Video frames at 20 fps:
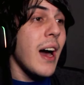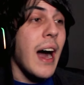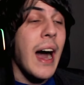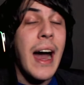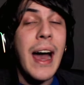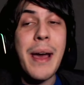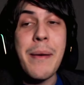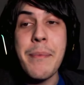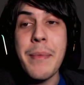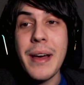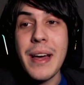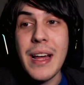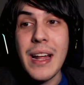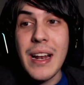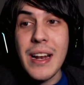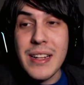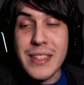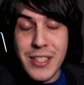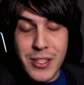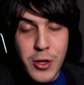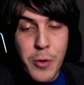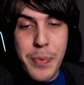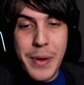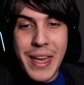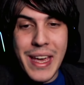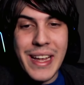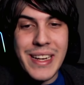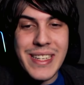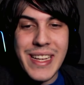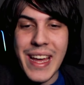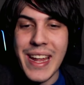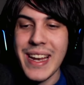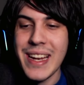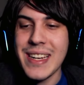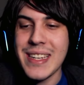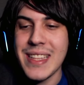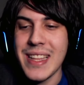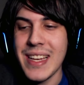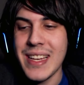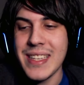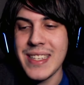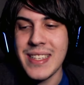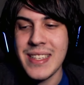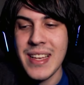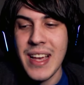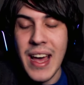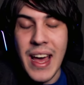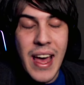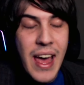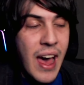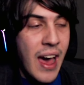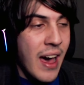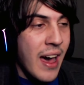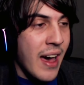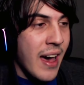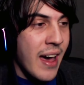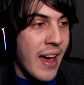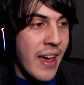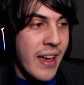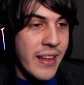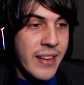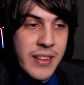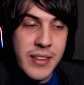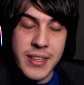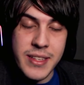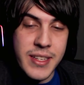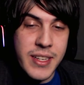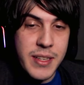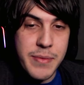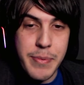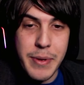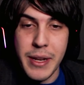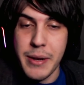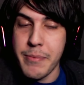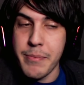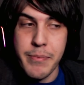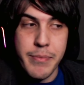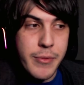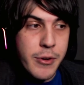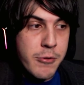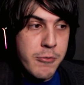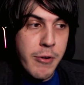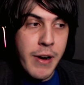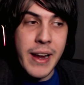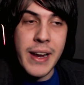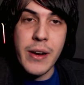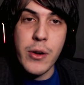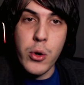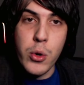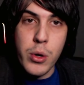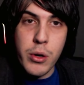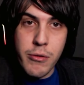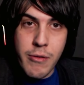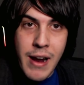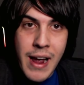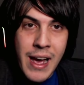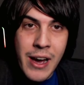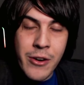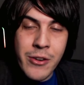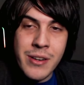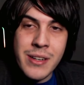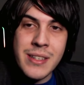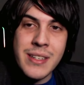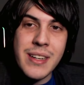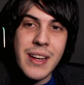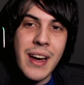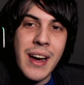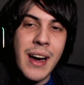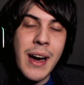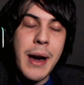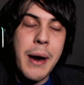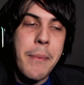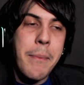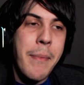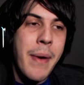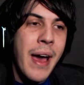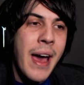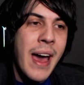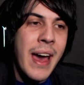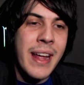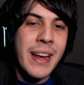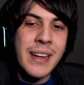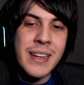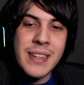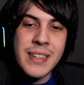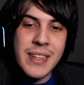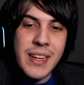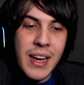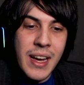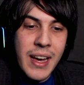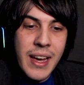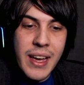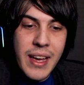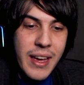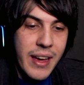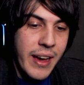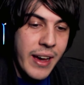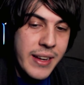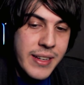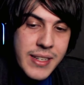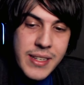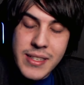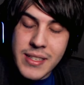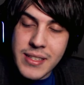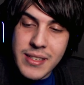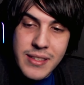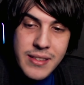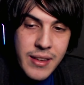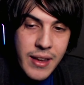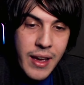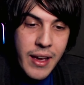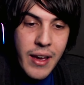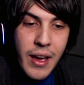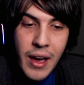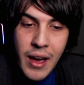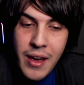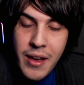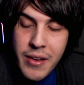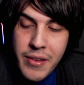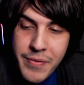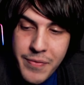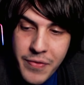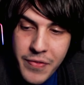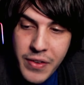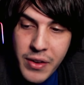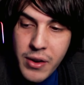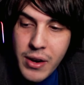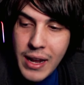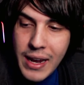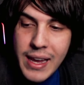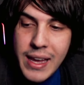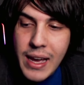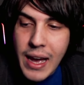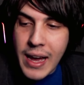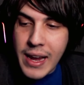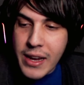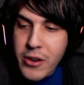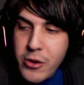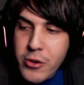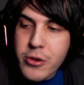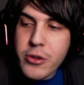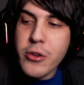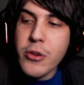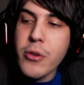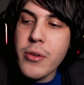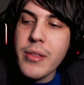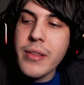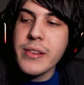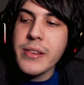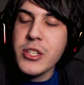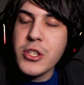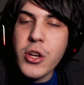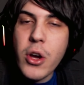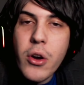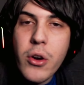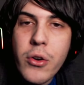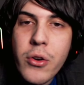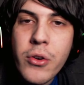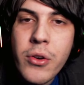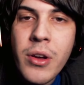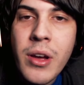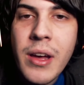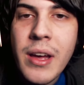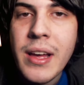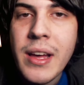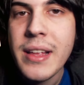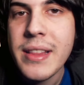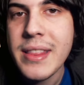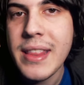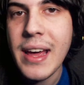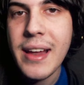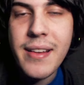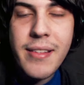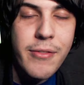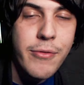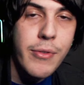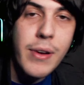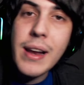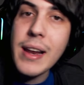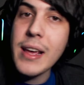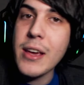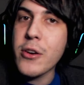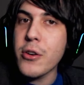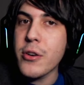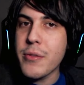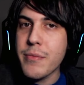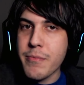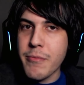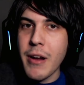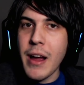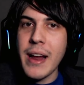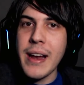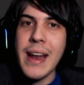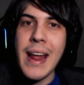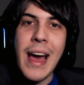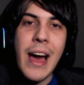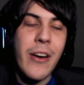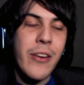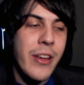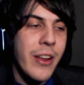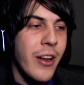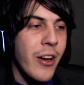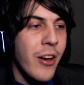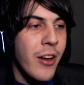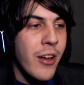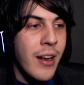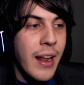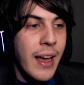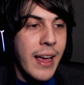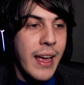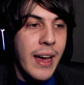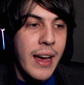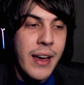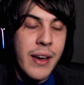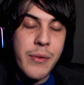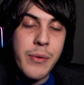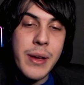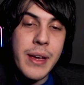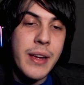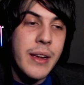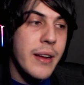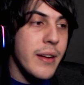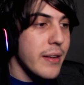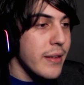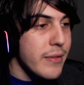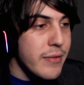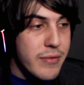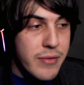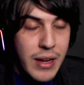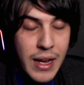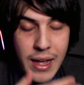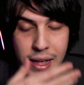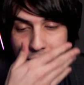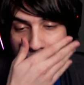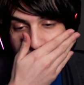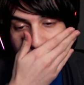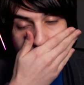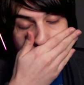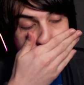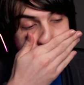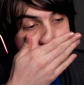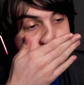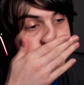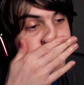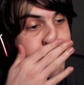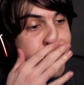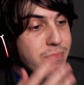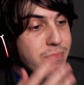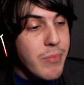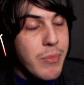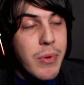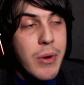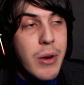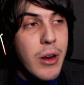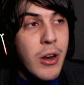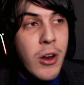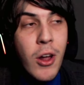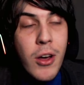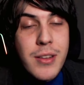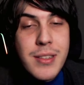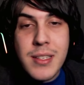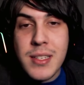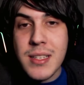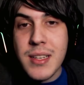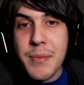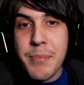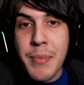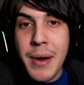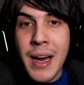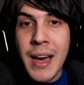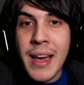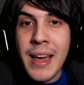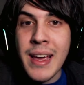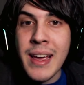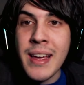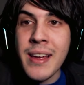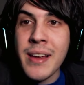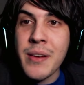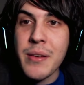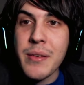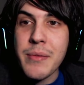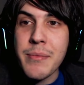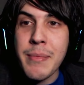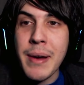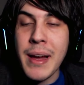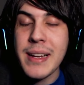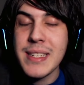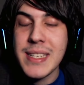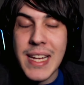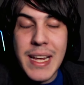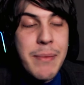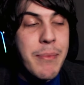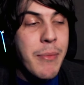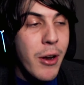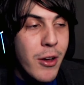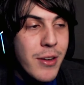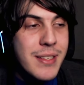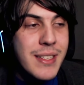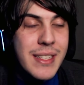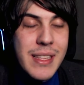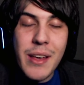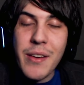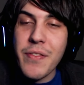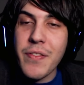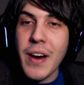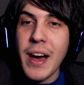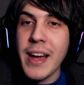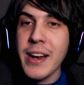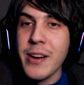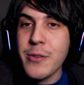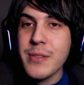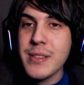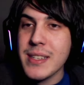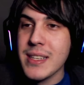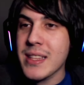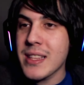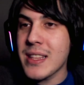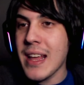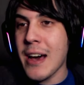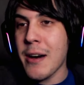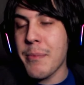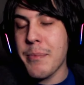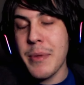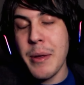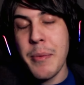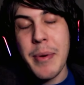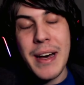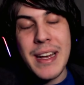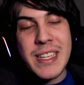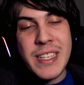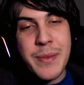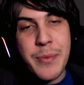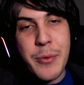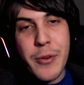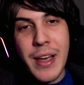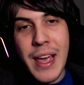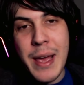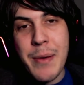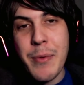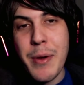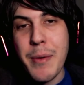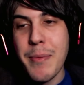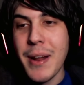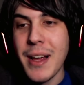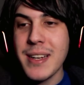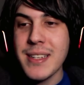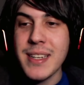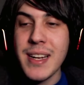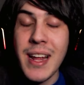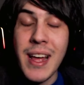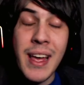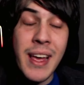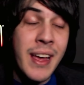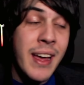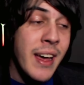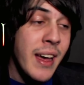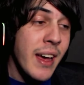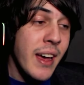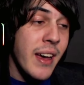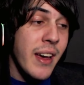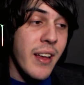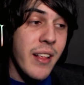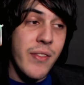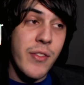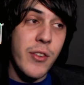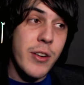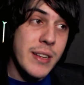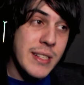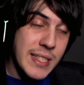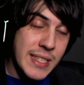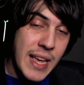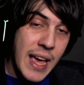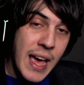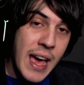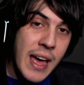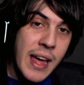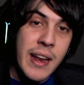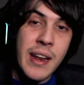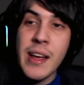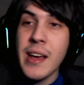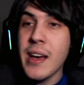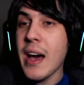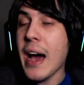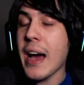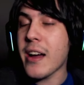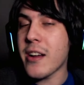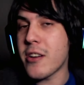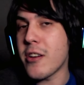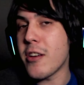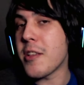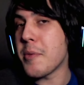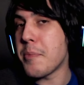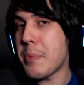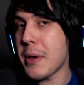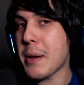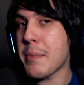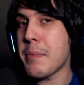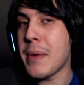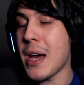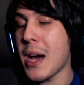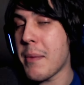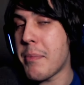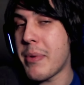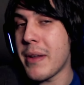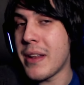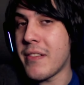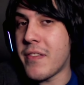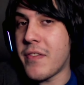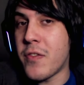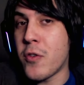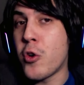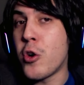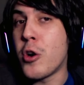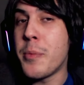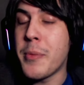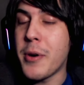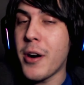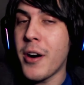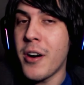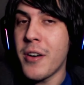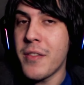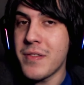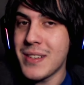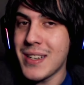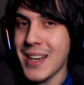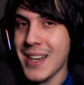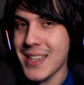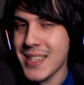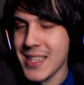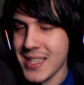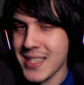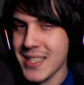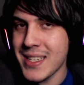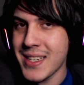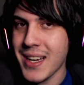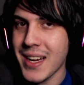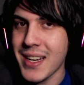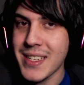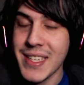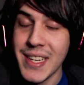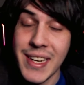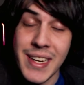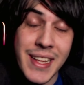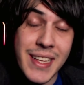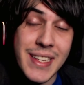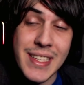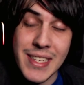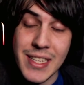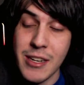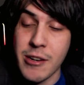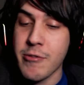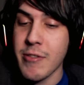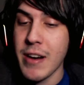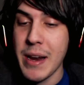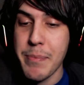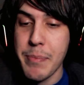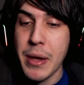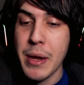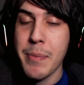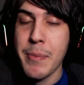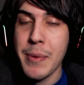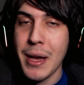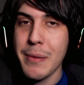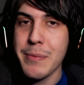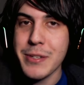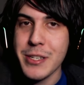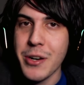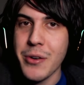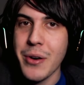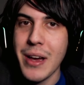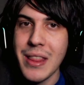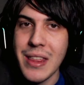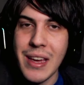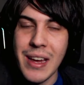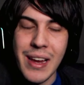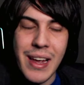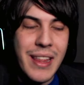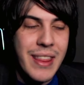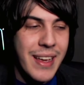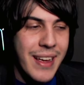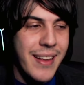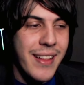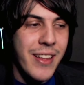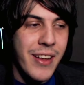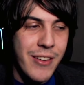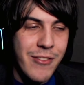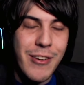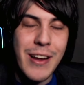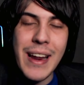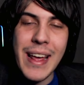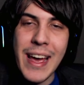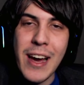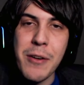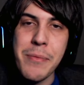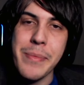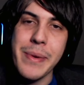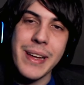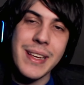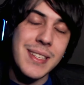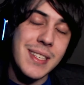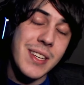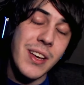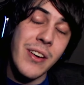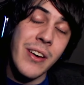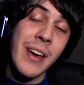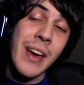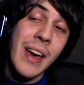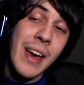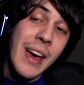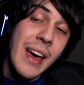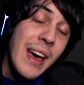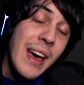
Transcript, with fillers: I'm super keen to get into this. Uh, it's just been great all around, um, and I, I just, uh, I feel like I could use a show that's really good right now, you know? Like, I, we, I, I lost, my, my team lost their finals in our, the basketball game we played today. It's very sad. I could use a pick-me-up in form of Delicious in Dungeon. This is a great pick-me-up show, I think. I think it's gonna really help me, so...